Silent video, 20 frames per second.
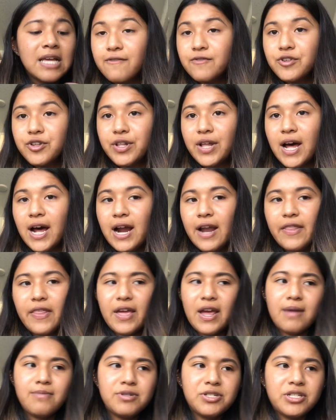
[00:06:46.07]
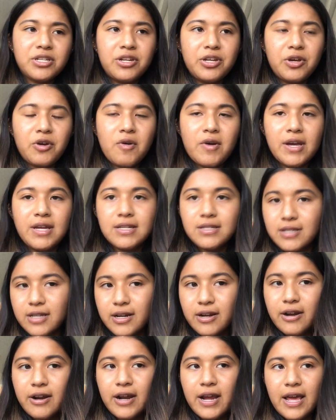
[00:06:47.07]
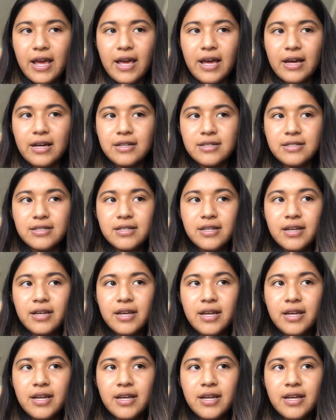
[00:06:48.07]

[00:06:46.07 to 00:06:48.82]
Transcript: After that, I think I'm just gonna go get dinner and